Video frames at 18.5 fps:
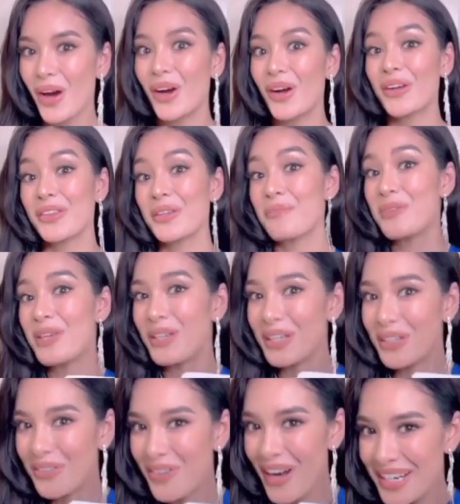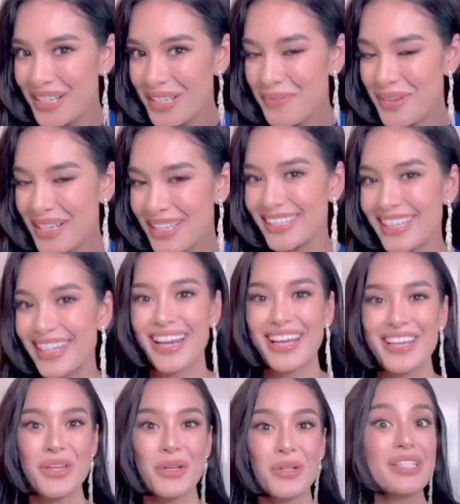are the beauty regimens that
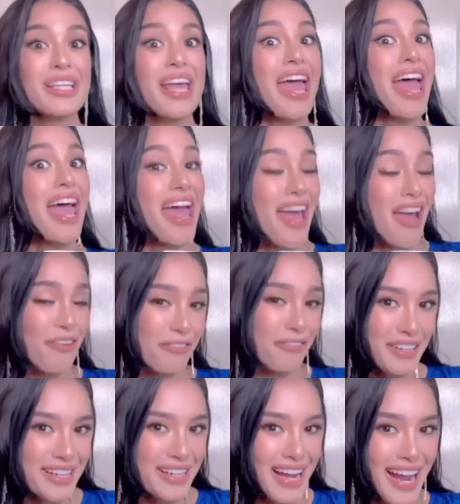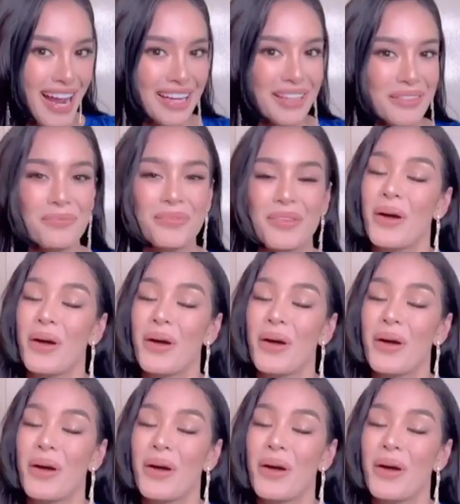I use every night.